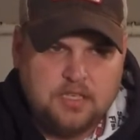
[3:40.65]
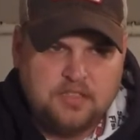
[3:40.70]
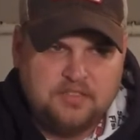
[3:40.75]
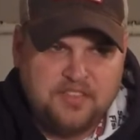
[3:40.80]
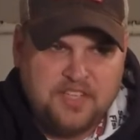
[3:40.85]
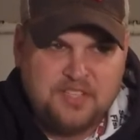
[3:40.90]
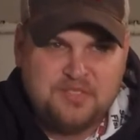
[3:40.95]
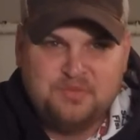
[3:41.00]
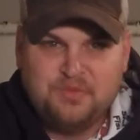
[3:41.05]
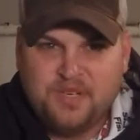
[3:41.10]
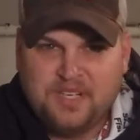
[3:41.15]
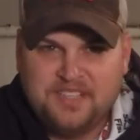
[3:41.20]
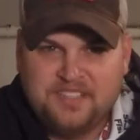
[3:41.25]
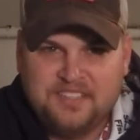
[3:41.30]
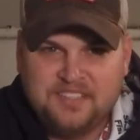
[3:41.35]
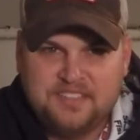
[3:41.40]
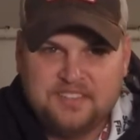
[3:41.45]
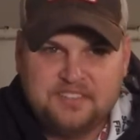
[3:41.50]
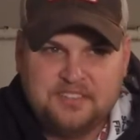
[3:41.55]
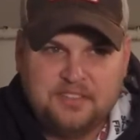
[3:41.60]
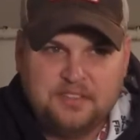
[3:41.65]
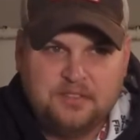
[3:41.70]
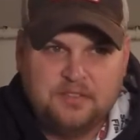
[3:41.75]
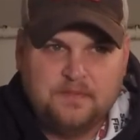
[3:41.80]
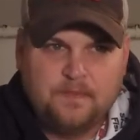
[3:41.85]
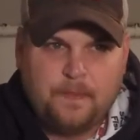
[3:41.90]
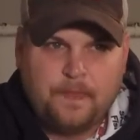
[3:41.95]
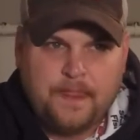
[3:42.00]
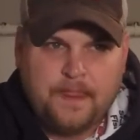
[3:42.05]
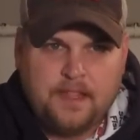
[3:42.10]
that's about it. So,
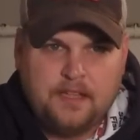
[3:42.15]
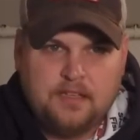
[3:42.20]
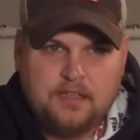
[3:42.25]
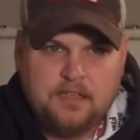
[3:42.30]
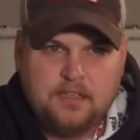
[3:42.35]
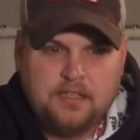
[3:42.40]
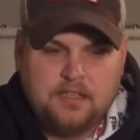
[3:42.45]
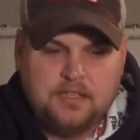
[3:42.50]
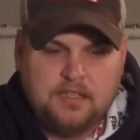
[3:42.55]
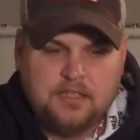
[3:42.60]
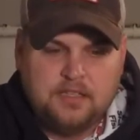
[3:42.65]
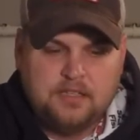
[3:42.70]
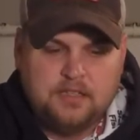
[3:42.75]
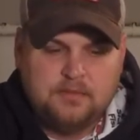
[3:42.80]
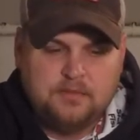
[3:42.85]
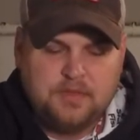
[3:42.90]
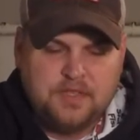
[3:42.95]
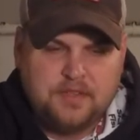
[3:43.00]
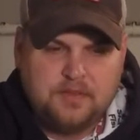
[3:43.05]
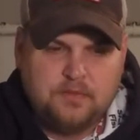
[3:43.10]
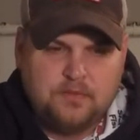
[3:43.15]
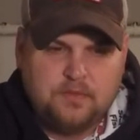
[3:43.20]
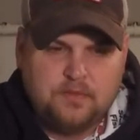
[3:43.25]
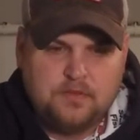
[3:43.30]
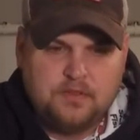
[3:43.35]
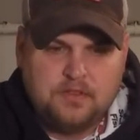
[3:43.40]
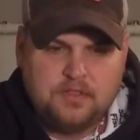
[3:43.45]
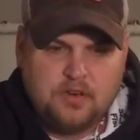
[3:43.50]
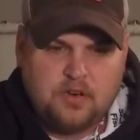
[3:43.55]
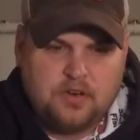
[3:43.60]
but
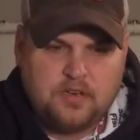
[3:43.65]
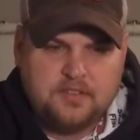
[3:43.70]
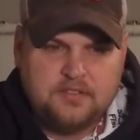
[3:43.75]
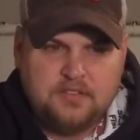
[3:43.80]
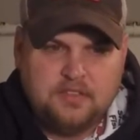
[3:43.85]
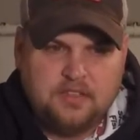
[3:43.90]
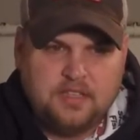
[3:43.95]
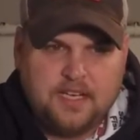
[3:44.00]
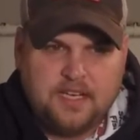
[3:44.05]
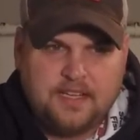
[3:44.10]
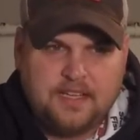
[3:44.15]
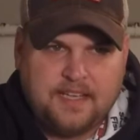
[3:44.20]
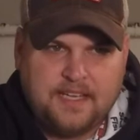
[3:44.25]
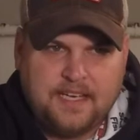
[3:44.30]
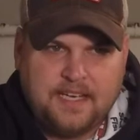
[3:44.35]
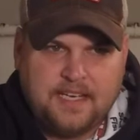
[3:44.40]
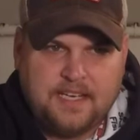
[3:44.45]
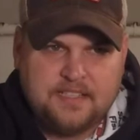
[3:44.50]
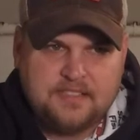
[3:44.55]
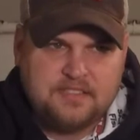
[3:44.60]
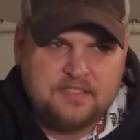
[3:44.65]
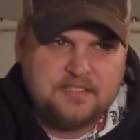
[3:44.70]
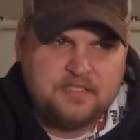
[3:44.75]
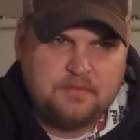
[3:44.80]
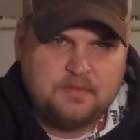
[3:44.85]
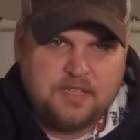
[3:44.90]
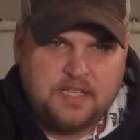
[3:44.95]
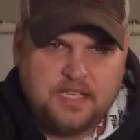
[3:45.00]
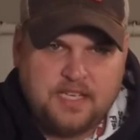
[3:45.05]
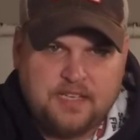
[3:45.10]
talking to a lot of the guys and some
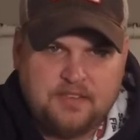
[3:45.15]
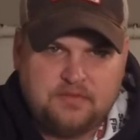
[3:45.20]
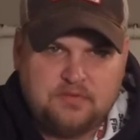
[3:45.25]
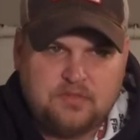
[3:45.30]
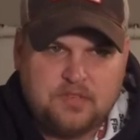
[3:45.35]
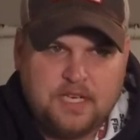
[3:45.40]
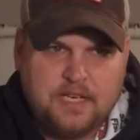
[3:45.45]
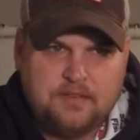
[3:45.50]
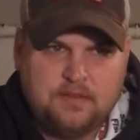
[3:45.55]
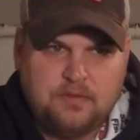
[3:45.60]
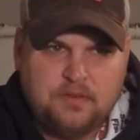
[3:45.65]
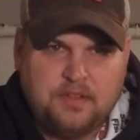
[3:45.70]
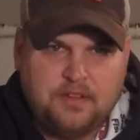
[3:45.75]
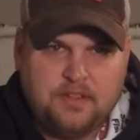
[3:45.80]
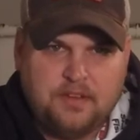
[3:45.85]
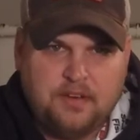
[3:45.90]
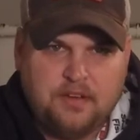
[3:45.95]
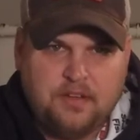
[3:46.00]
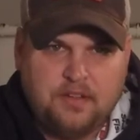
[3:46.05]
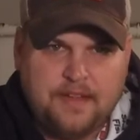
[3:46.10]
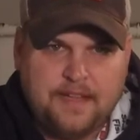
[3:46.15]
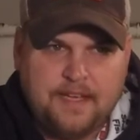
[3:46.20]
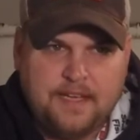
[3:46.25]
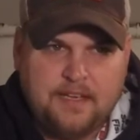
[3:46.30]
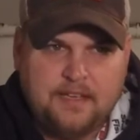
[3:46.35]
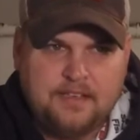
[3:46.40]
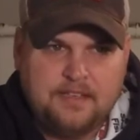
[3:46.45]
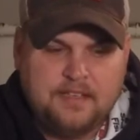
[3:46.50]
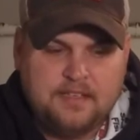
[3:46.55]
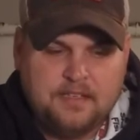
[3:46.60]
of the guys we traveled with and all
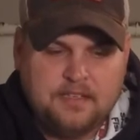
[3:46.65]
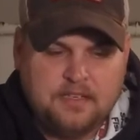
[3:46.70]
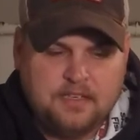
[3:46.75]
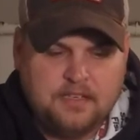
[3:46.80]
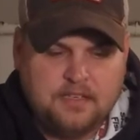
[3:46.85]
that,